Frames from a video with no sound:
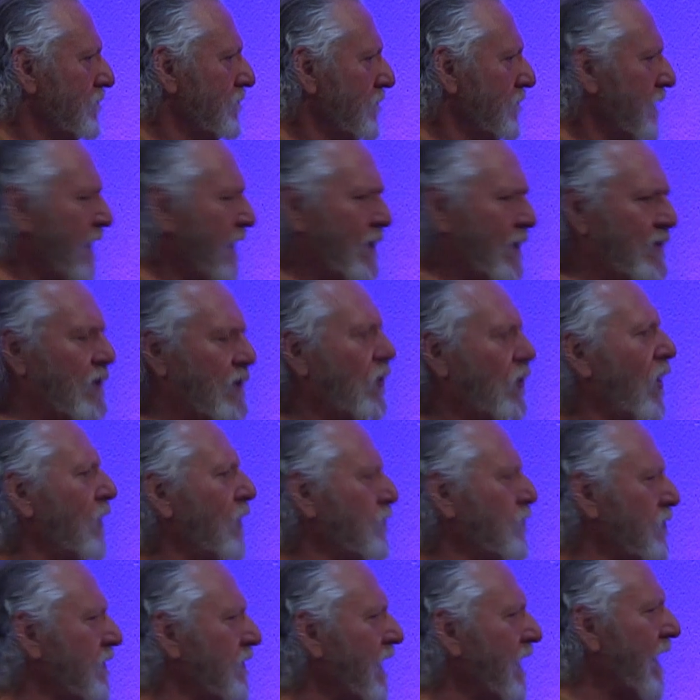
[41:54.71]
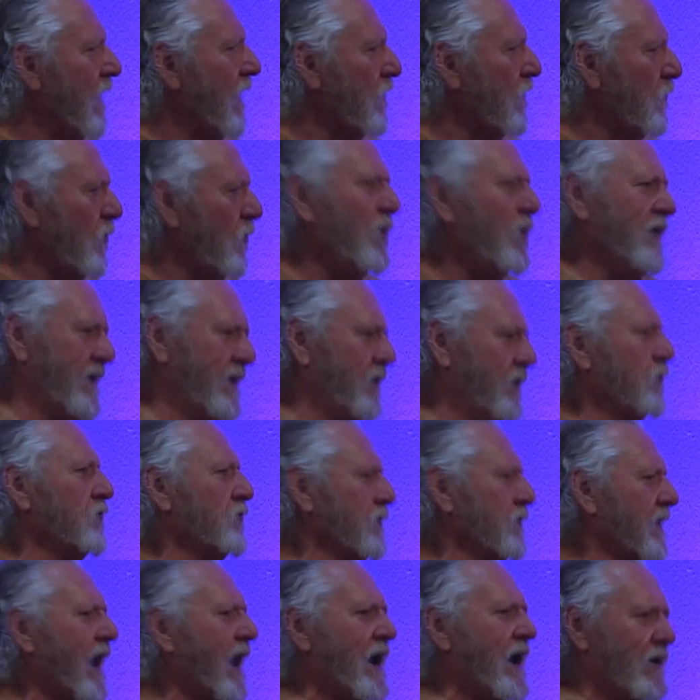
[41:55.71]
Yeah, they lost a dollar. Oh, here's a
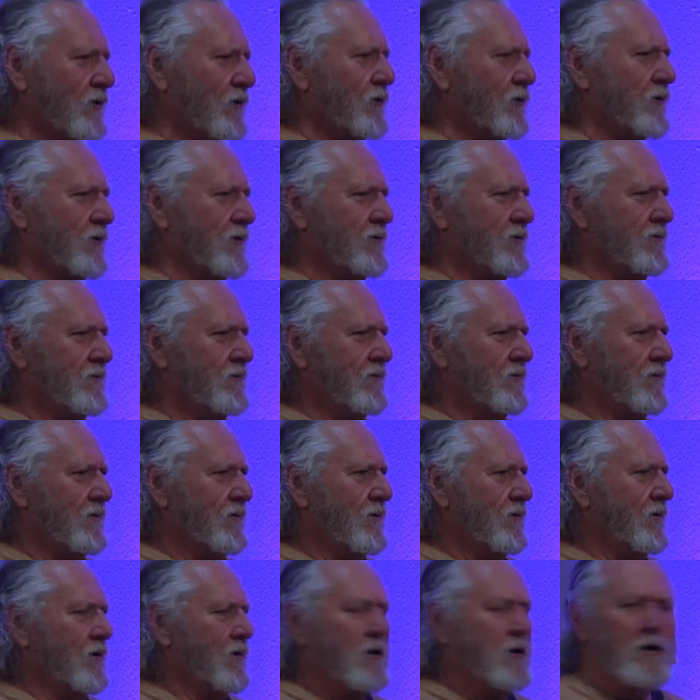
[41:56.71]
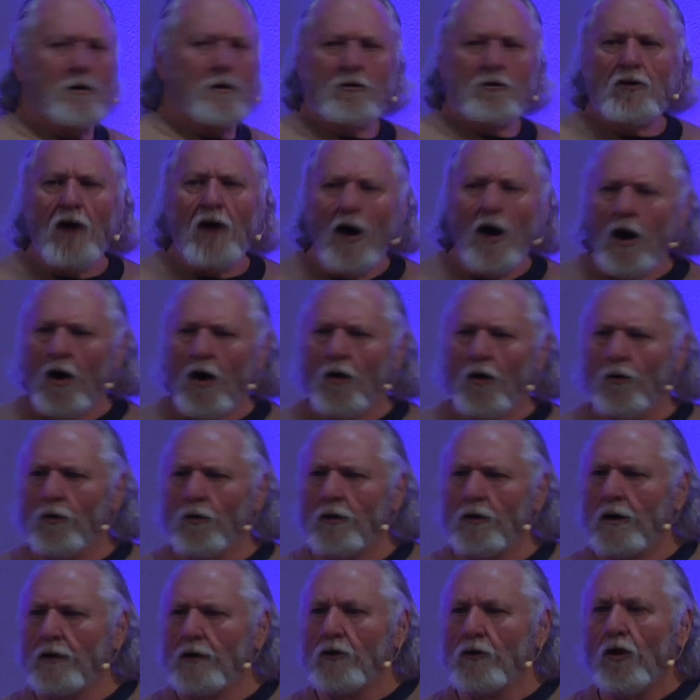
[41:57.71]
dollar. No,
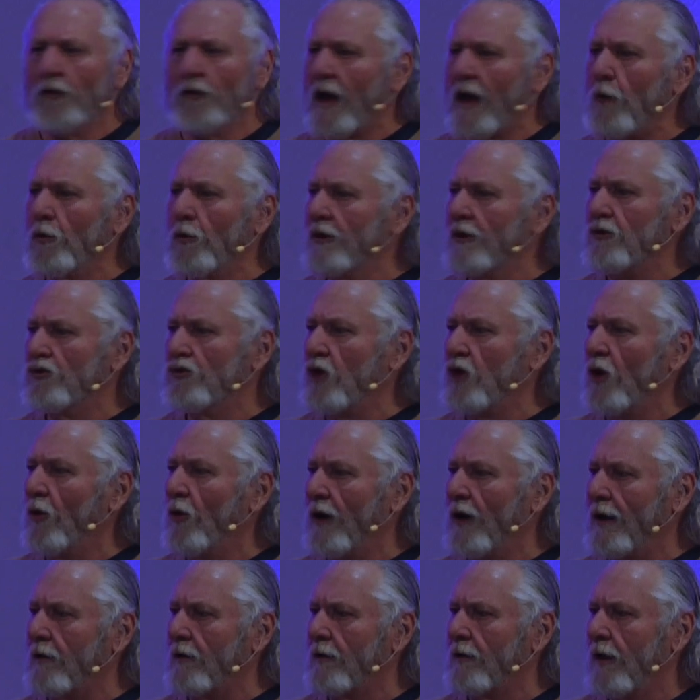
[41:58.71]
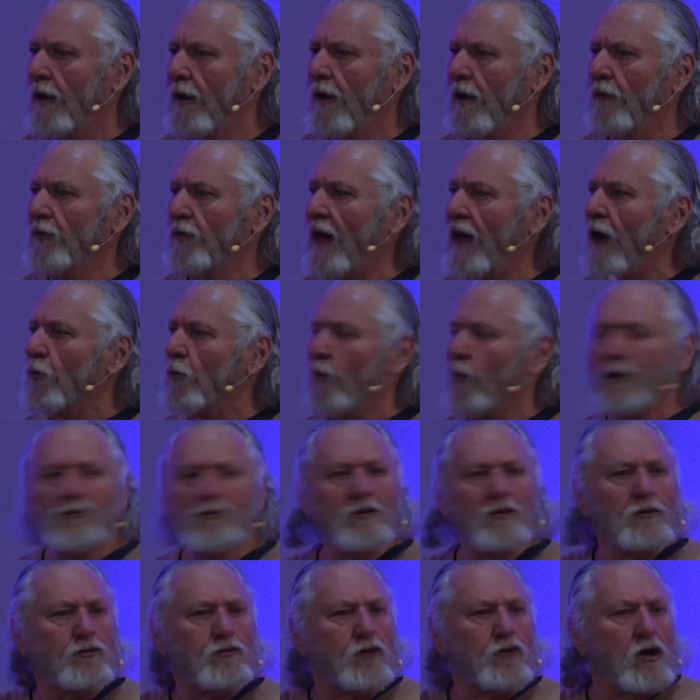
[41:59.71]
no, that wouldn't do it. That
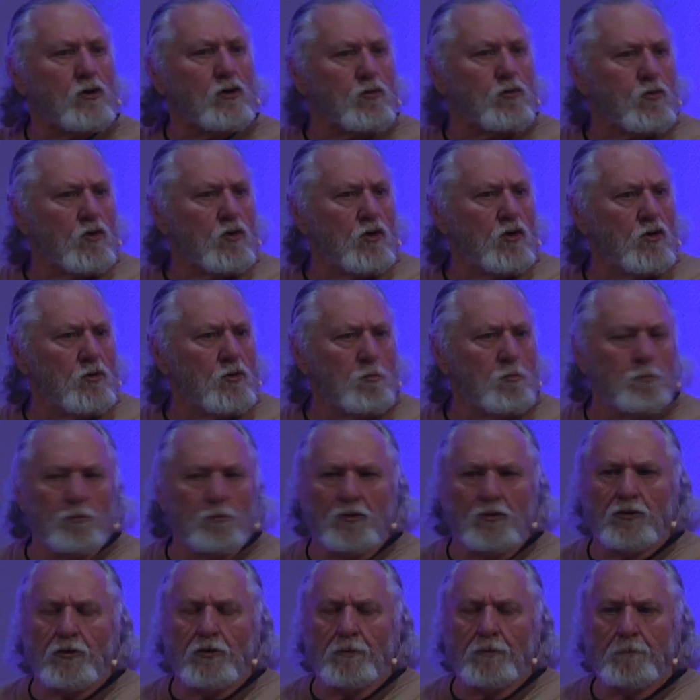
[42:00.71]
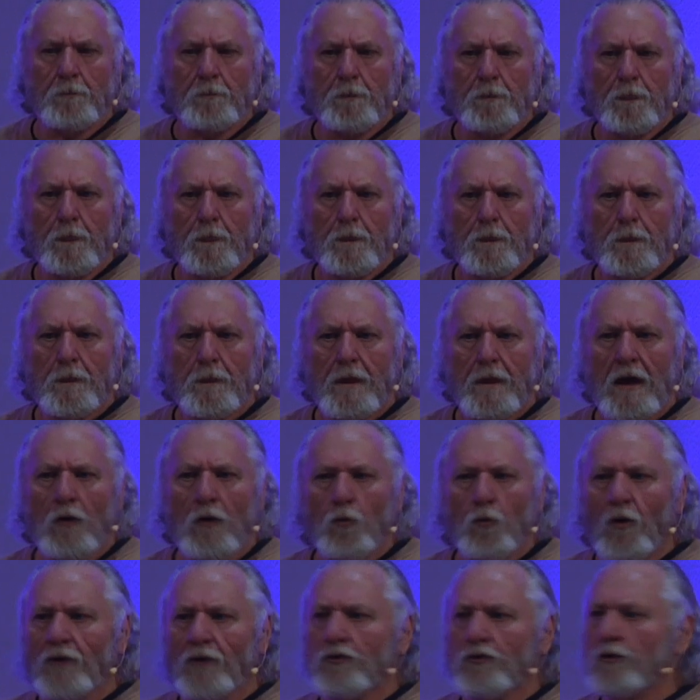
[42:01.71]
wasn't the groom's. It
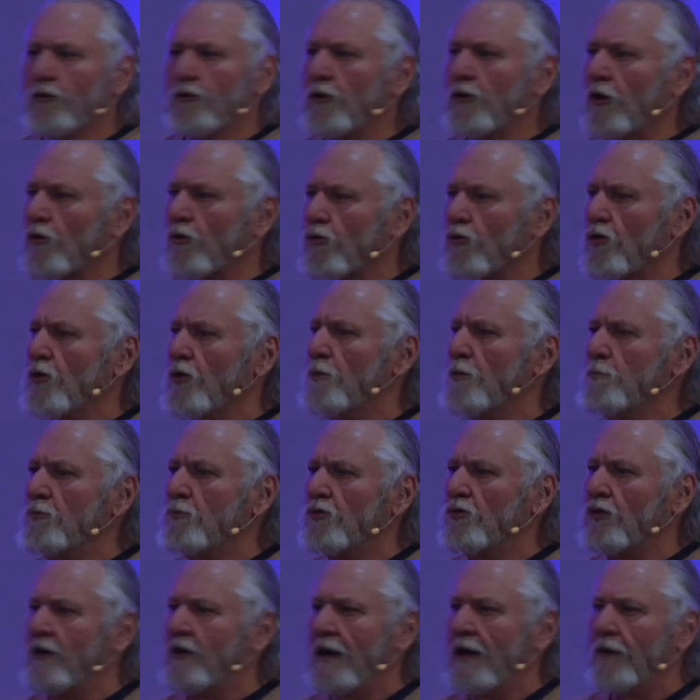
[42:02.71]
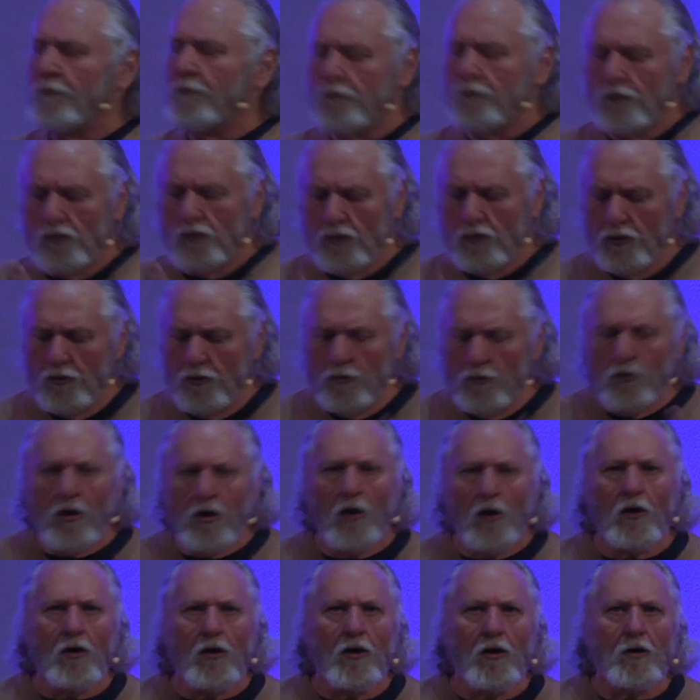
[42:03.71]
wasn't the groom's gift to
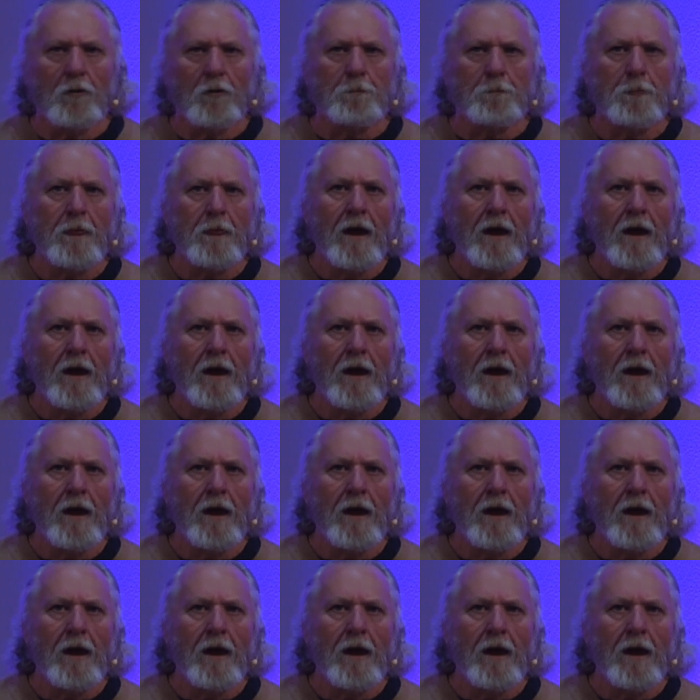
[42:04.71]
her.